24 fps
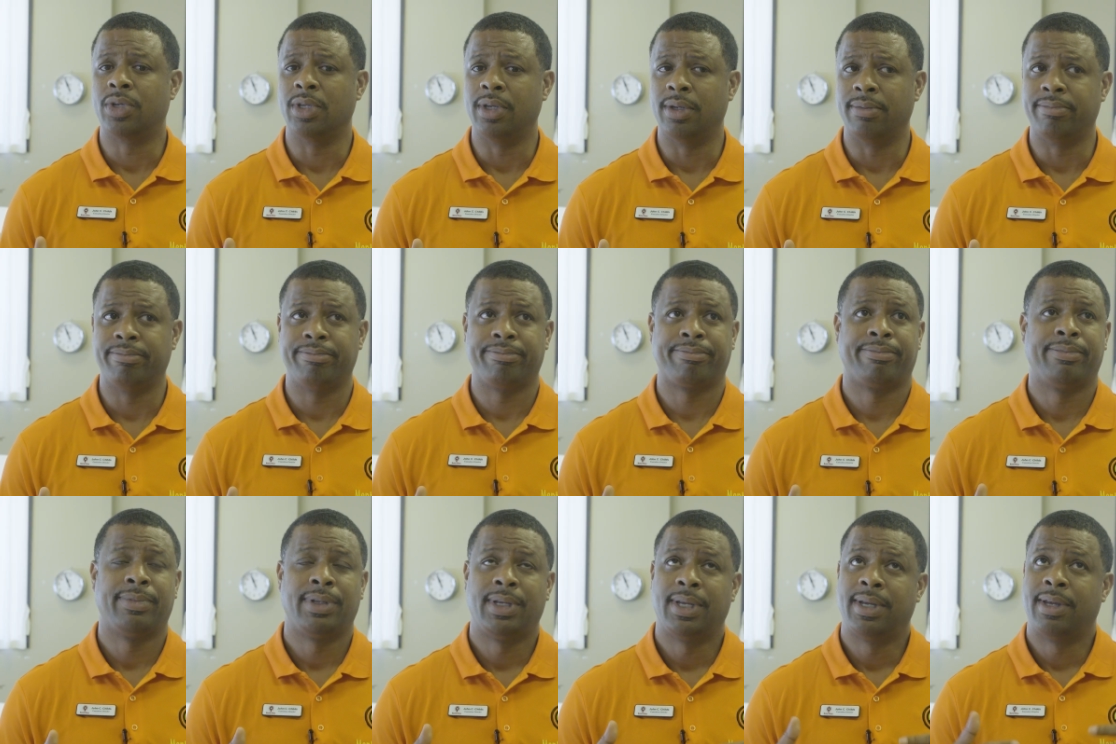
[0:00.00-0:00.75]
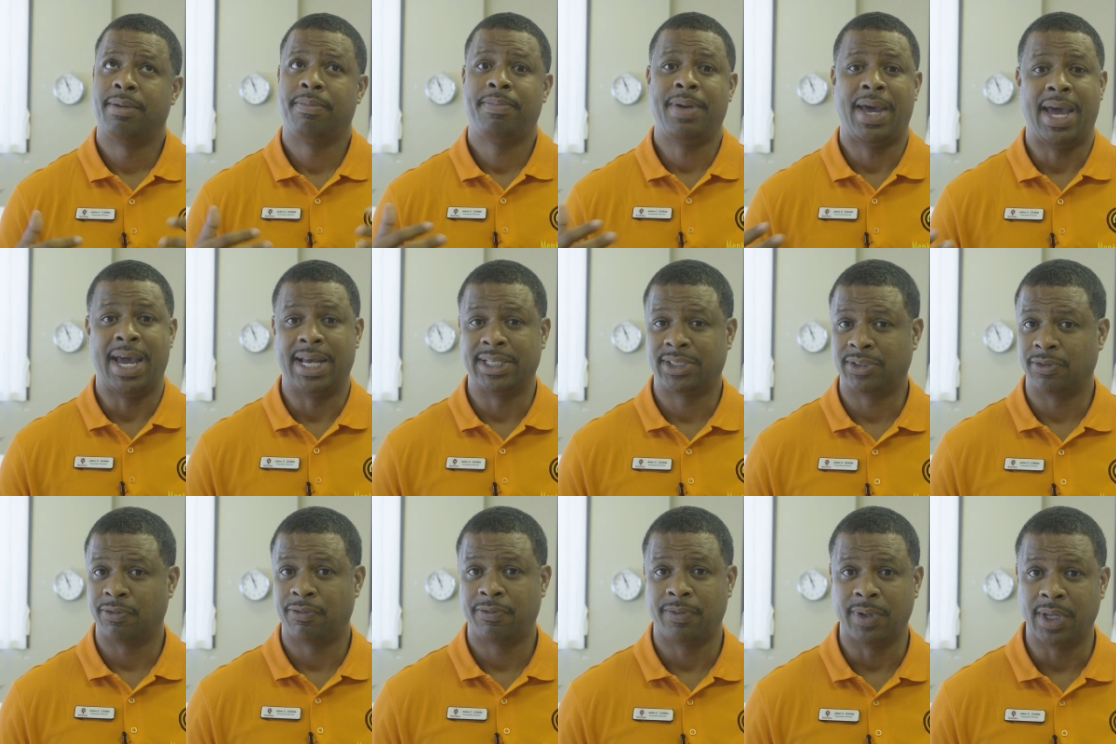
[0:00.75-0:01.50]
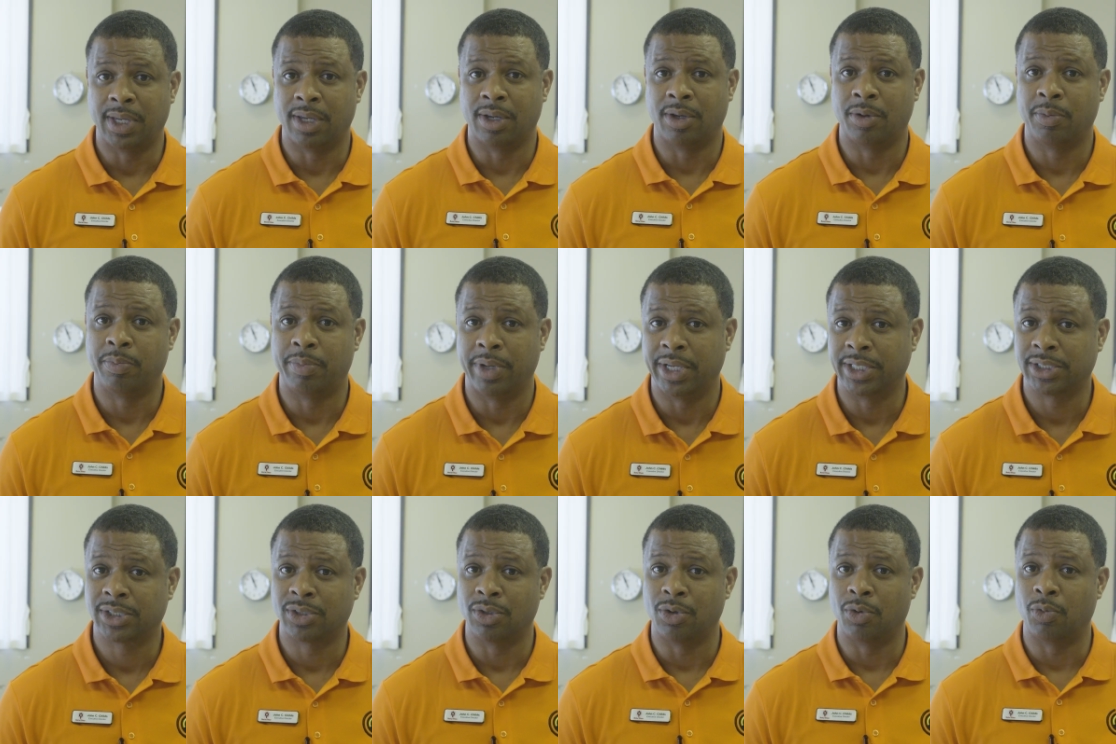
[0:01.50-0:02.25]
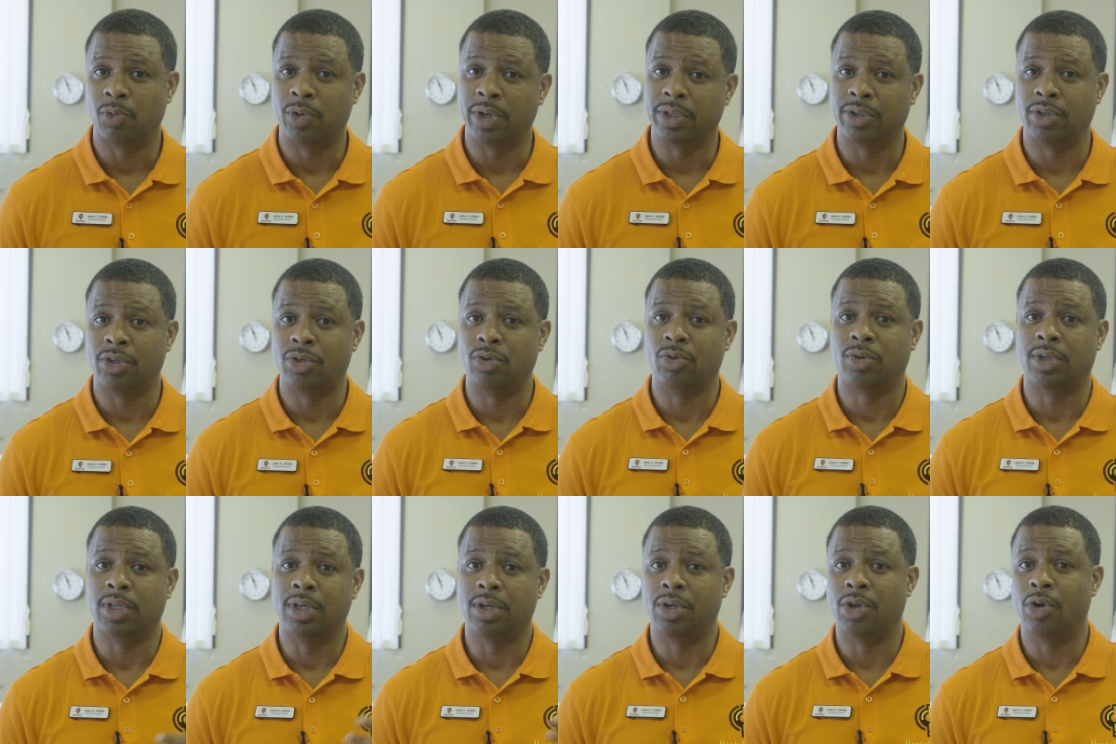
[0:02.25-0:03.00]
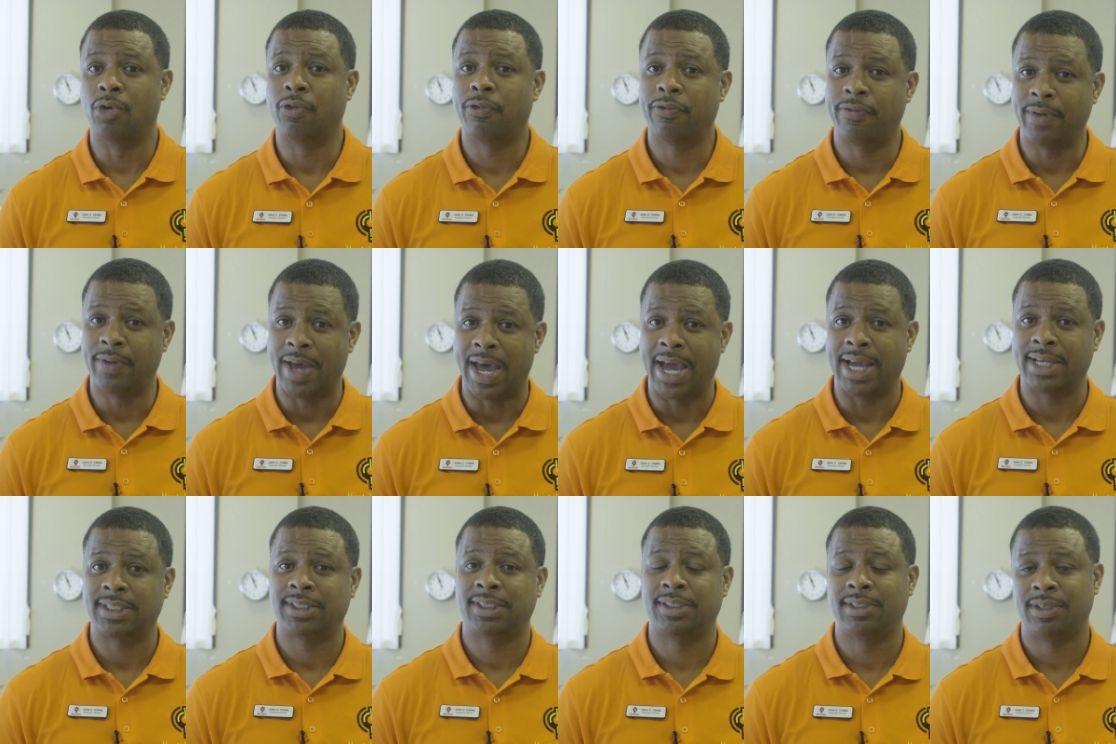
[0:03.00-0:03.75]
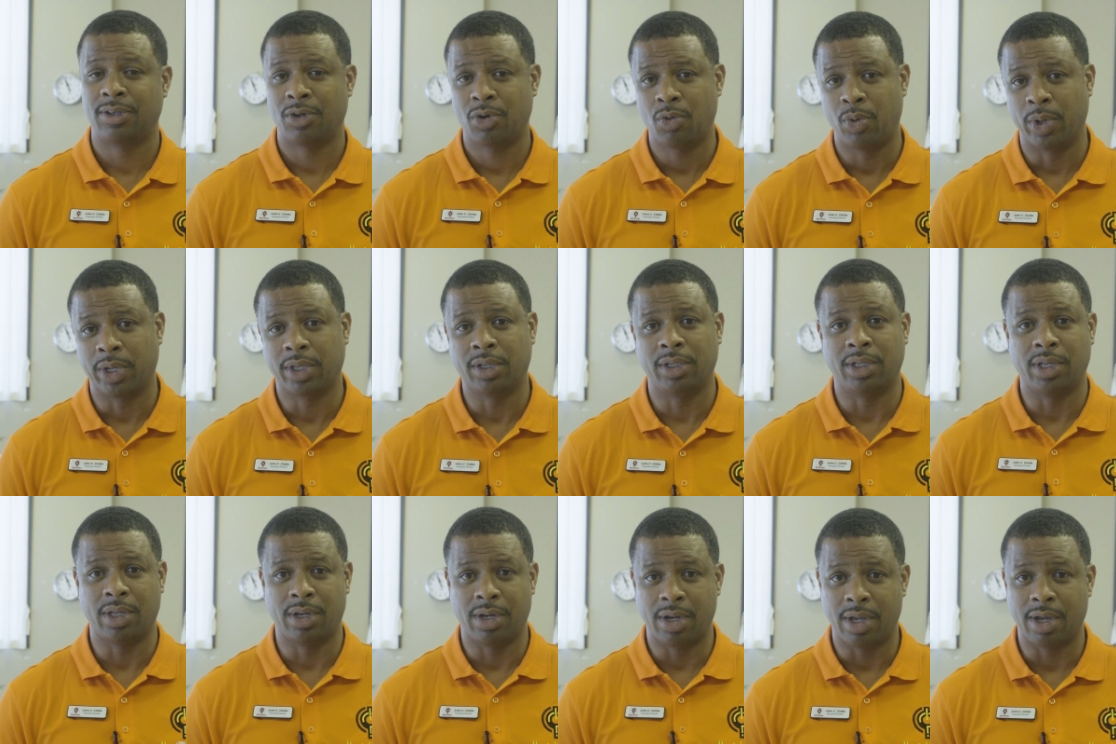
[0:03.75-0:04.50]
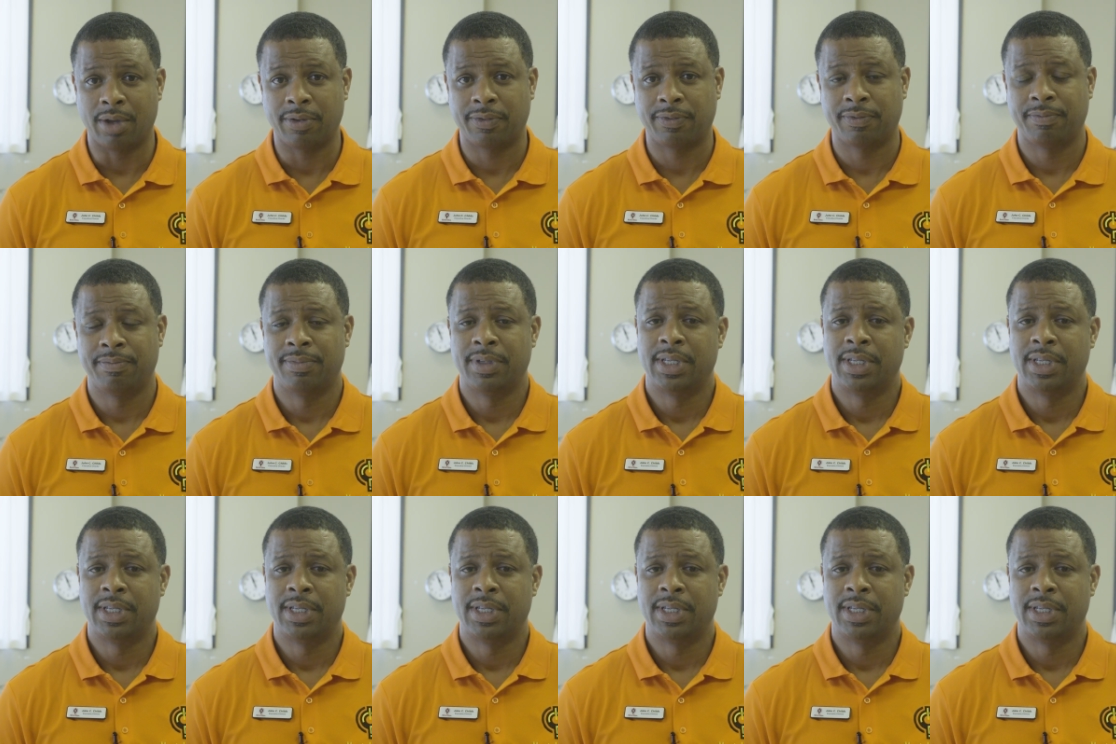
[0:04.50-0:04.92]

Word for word: can pass or fail based on whether you can know facts quickly enough.